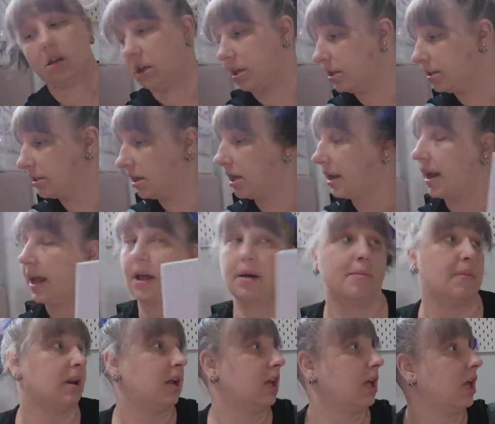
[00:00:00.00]
is not
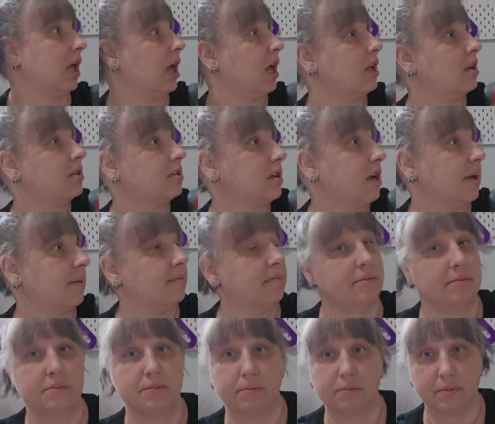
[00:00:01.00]
happening yet. I'm
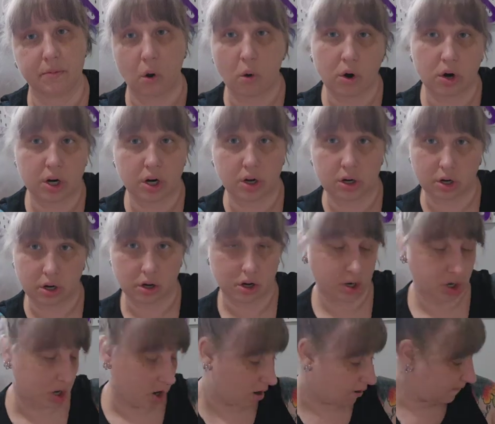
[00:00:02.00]
ordered
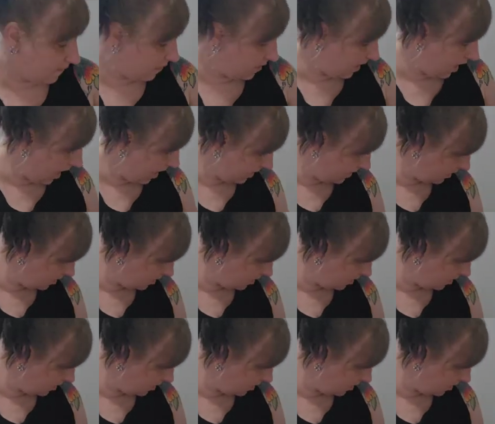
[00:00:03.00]
yarn for that.